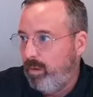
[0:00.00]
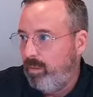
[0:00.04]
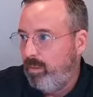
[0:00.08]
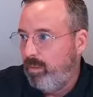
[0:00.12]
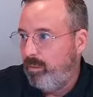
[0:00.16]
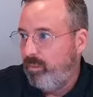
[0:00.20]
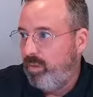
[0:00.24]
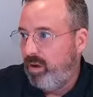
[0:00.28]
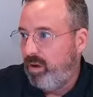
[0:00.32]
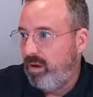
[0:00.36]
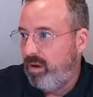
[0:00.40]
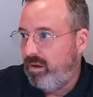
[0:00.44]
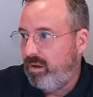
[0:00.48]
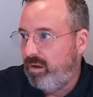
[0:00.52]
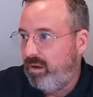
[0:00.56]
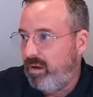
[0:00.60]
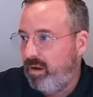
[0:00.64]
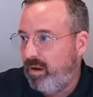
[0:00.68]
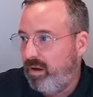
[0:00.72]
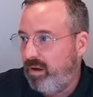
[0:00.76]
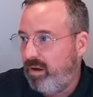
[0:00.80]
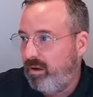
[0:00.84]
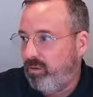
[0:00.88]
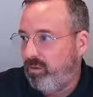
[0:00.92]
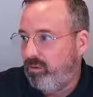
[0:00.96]
But
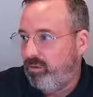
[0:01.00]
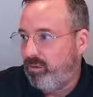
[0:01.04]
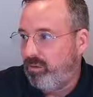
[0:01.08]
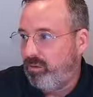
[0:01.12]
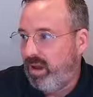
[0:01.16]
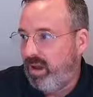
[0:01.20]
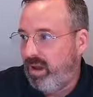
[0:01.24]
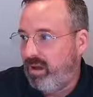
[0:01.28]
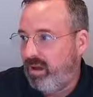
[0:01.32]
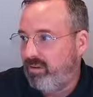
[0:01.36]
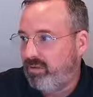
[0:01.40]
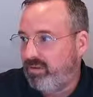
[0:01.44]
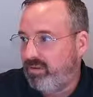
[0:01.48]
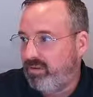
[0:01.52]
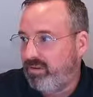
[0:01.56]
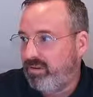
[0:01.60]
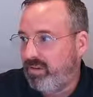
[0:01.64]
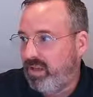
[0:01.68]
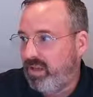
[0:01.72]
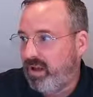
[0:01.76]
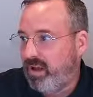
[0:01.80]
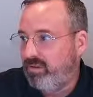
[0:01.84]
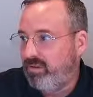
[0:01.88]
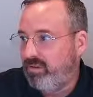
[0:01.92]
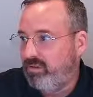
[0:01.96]
I also have a
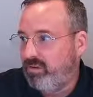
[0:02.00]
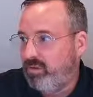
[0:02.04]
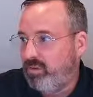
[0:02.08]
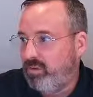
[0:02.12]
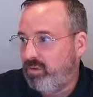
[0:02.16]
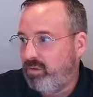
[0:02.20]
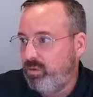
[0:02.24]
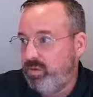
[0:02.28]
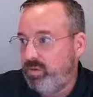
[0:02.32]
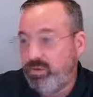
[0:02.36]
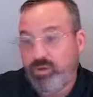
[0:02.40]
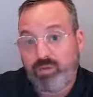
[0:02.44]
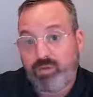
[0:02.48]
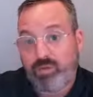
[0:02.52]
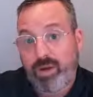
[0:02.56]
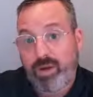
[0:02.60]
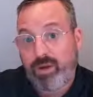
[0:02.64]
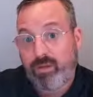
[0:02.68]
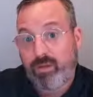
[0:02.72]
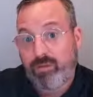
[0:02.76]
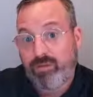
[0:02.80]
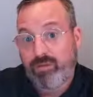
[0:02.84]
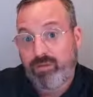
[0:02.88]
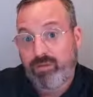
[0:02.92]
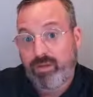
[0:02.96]
slide 2, which was my
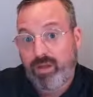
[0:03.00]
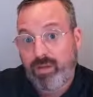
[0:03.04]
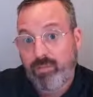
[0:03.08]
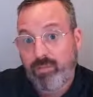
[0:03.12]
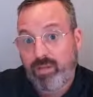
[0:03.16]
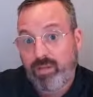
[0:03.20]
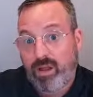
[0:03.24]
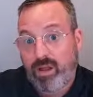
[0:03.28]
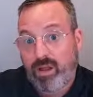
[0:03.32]
old slide block.